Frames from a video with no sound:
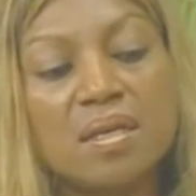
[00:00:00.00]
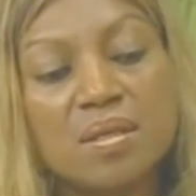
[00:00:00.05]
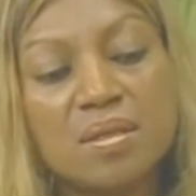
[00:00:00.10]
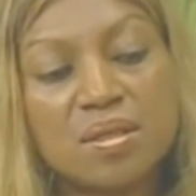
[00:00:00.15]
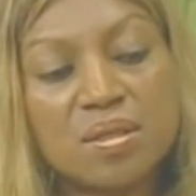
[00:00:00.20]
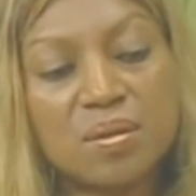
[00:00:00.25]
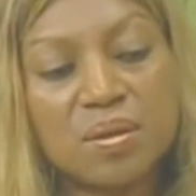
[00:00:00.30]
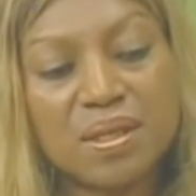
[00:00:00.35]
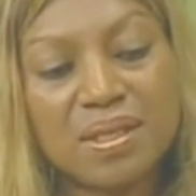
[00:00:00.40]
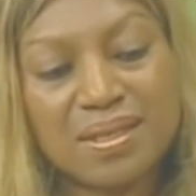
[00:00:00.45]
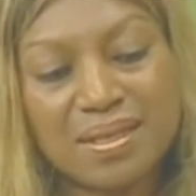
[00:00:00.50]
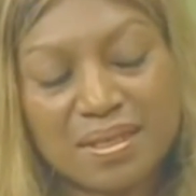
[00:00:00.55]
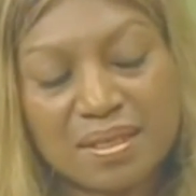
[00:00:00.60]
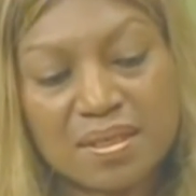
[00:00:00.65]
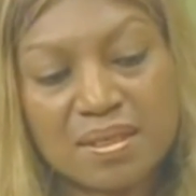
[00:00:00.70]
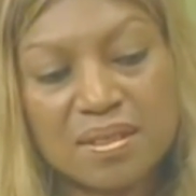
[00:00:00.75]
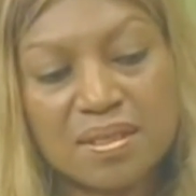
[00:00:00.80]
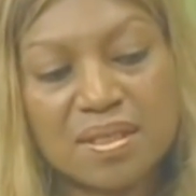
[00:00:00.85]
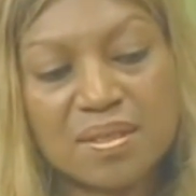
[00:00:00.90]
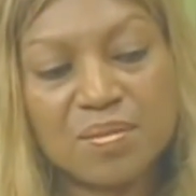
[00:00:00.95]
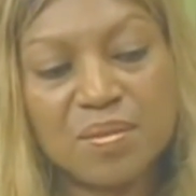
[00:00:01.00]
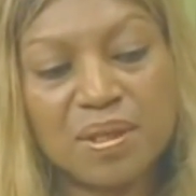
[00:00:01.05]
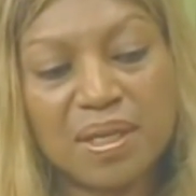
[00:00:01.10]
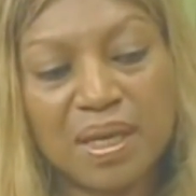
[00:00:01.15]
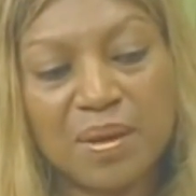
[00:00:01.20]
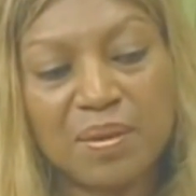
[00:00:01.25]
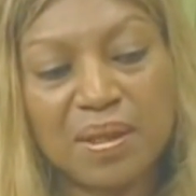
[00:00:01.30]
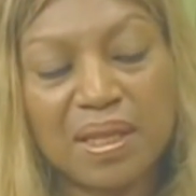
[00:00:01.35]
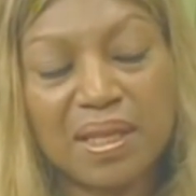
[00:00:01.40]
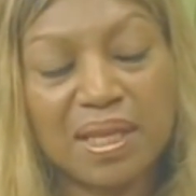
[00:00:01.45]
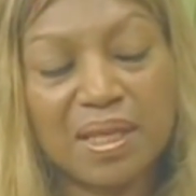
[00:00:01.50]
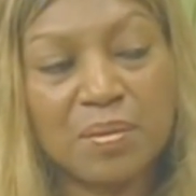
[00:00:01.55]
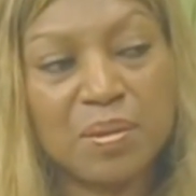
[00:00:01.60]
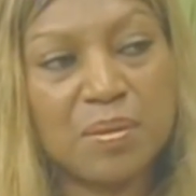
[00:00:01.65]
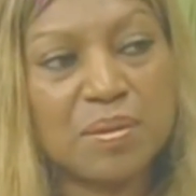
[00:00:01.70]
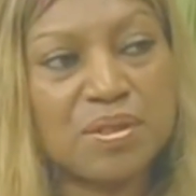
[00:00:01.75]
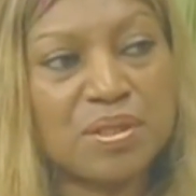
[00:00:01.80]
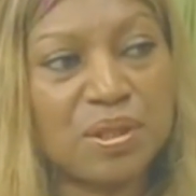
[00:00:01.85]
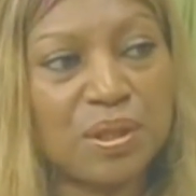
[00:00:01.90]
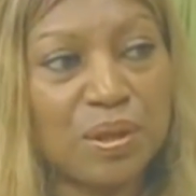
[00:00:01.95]
So in essence, what I would like
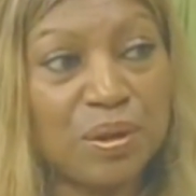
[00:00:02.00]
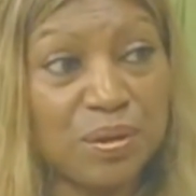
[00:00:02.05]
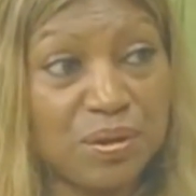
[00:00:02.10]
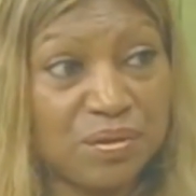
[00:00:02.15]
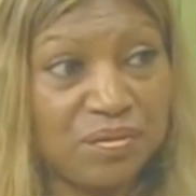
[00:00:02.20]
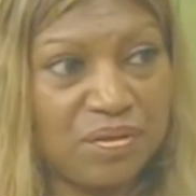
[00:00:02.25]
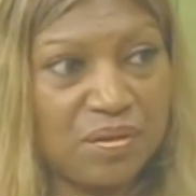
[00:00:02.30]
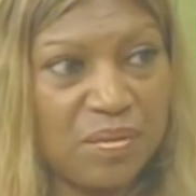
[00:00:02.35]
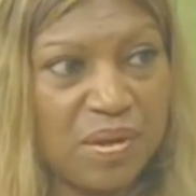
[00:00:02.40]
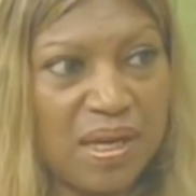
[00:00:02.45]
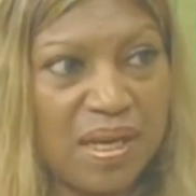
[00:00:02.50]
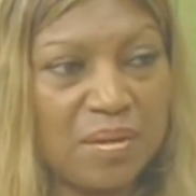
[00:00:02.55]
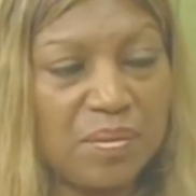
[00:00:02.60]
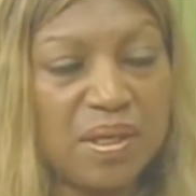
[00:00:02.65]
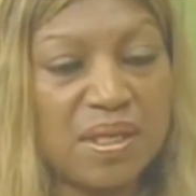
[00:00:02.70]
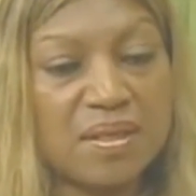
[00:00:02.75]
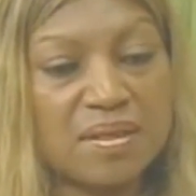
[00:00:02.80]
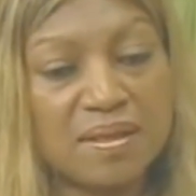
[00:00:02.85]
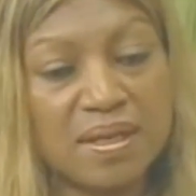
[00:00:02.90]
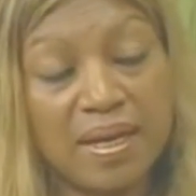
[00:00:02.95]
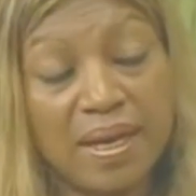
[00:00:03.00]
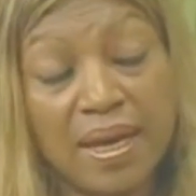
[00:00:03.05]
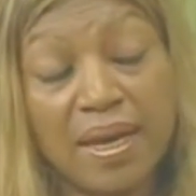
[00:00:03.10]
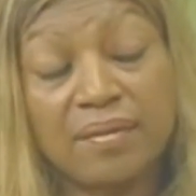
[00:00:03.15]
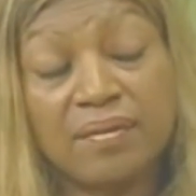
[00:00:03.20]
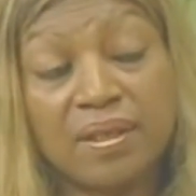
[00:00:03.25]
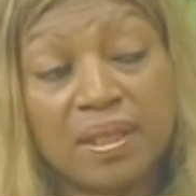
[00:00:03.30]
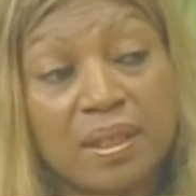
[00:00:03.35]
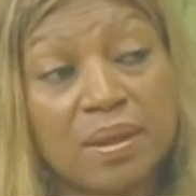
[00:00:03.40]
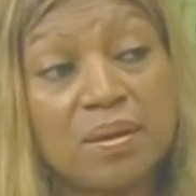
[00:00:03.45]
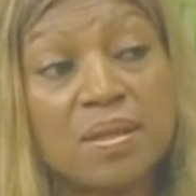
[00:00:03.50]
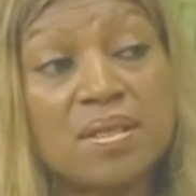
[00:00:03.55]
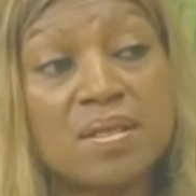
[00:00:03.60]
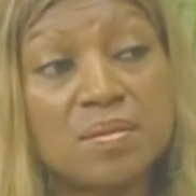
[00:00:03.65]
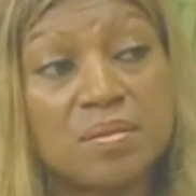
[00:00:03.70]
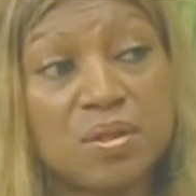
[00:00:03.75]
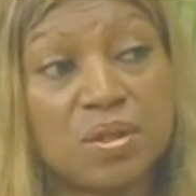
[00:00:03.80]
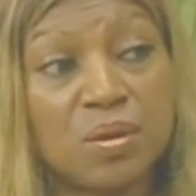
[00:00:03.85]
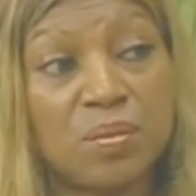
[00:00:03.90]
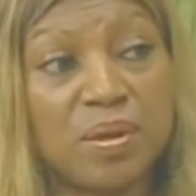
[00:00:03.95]
people to learn from that, because I have included
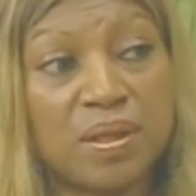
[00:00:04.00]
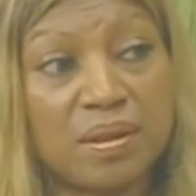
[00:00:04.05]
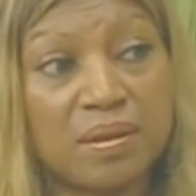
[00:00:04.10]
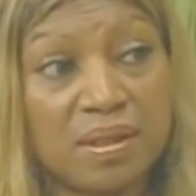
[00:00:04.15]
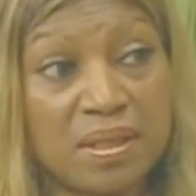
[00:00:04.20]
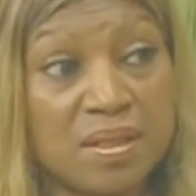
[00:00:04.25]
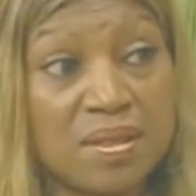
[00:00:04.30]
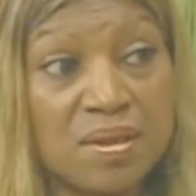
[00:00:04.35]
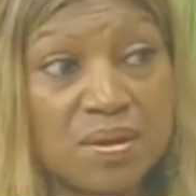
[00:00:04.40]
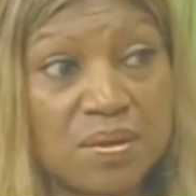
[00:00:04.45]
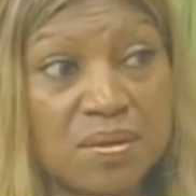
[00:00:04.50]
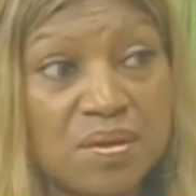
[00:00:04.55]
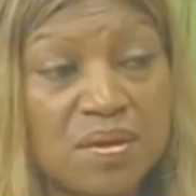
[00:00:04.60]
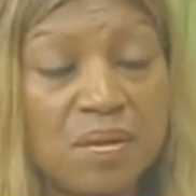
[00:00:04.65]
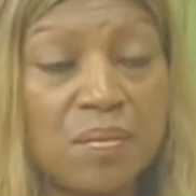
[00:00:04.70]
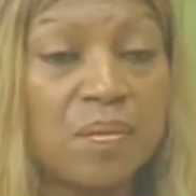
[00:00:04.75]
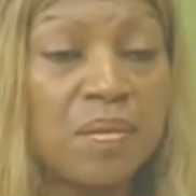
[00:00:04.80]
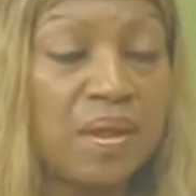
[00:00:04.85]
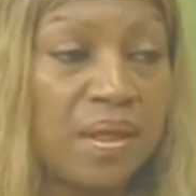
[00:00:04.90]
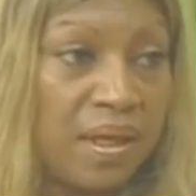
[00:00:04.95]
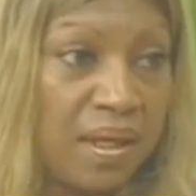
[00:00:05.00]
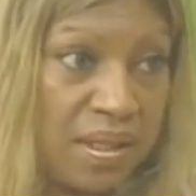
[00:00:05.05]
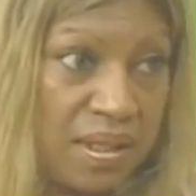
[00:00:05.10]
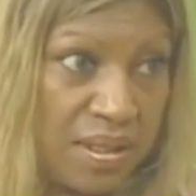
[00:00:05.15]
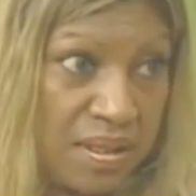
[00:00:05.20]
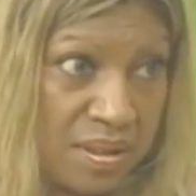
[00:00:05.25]
some topical issues, i.e.